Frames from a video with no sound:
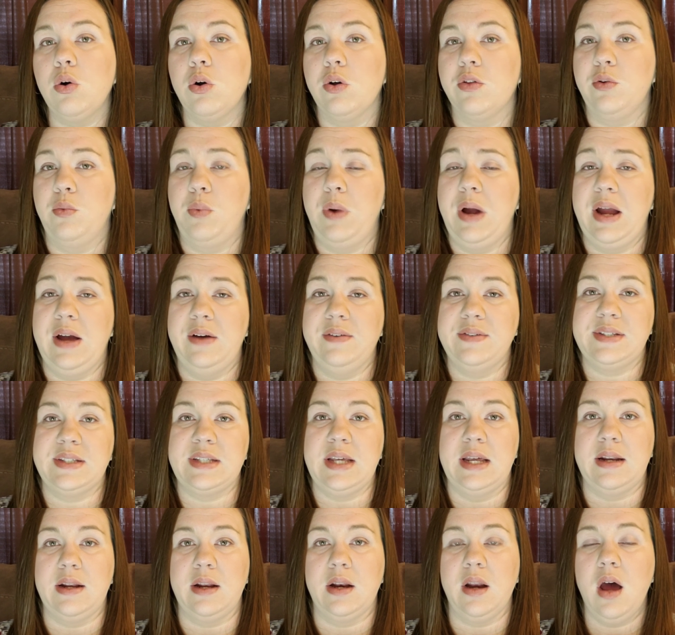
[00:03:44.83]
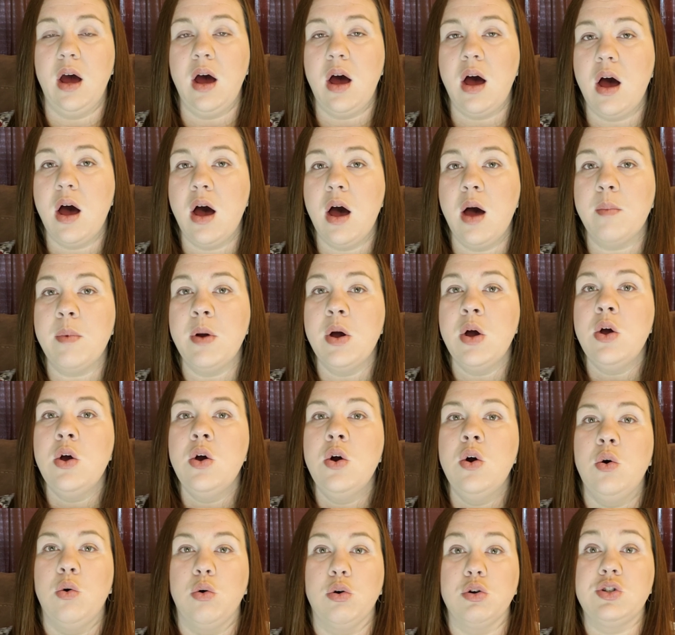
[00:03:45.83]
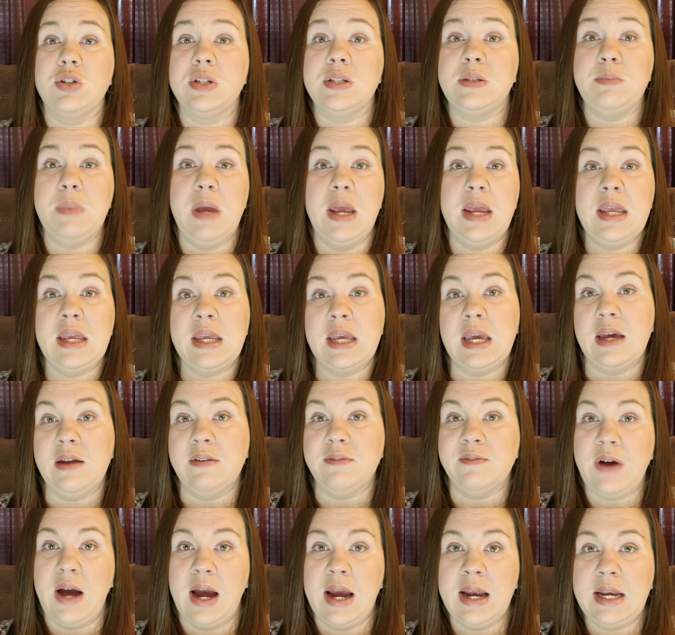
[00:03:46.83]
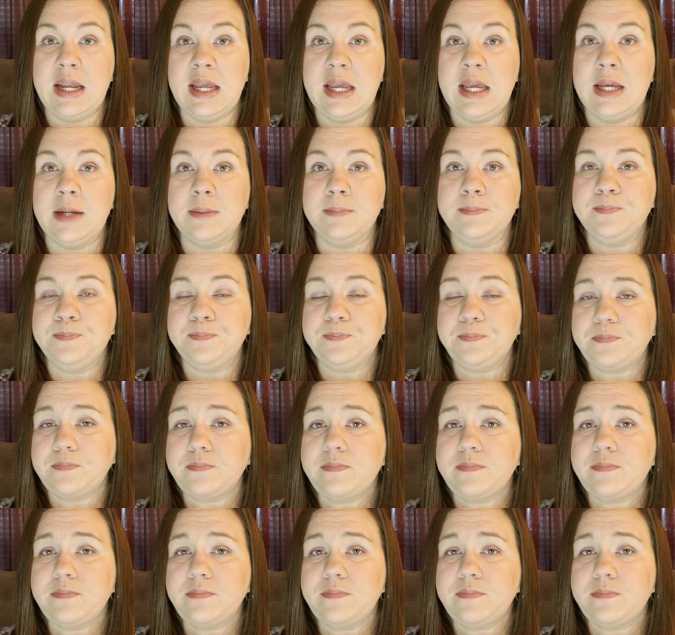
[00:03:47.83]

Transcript: or the way I've set it up or just making it inviting.